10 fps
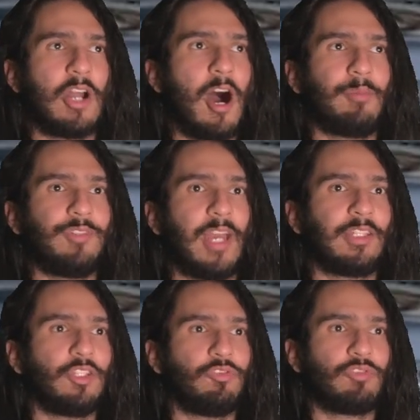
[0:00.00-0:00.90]

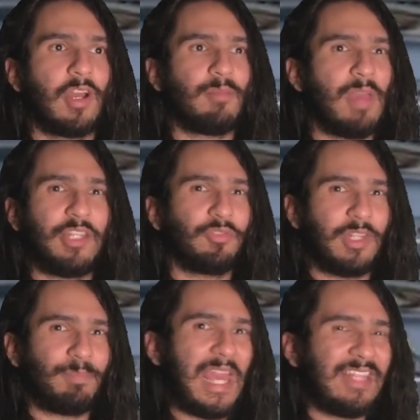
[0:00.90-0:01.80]
object and you try to
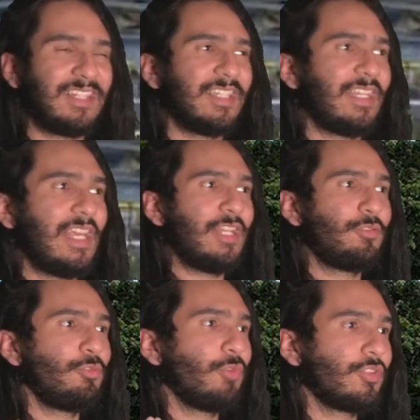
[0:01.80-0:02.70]
manually paint it
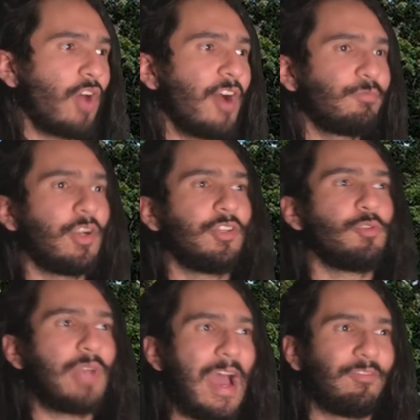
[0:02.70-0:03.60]
into a software,
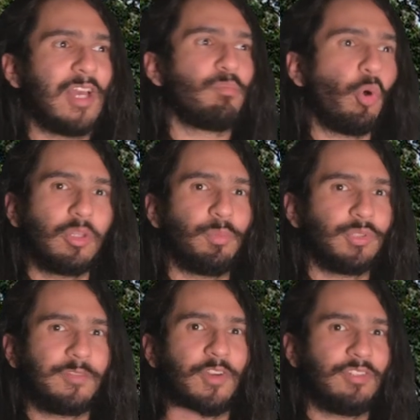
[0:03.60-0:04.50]
you would have like multiple
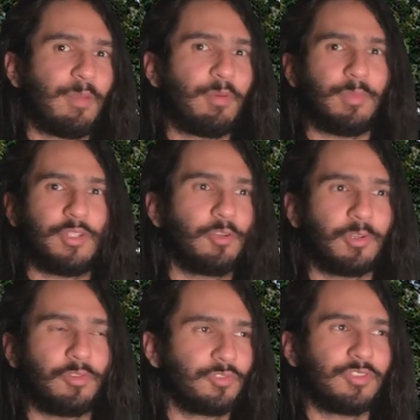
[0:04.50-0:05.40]
different separate
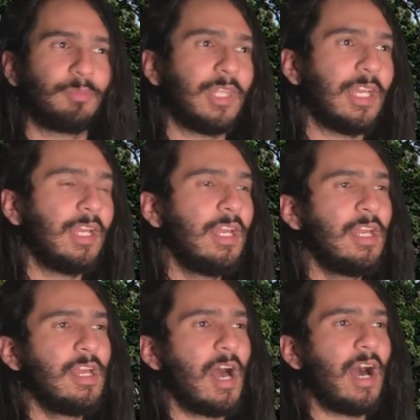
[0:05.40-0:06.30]
materials or something.
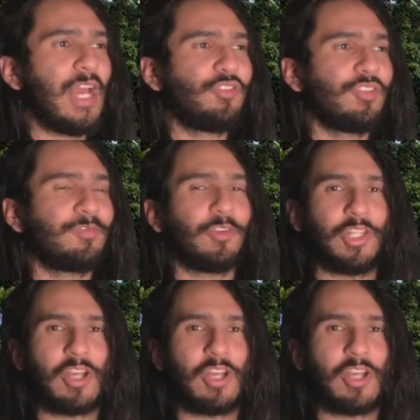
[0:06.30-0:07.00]
It's just really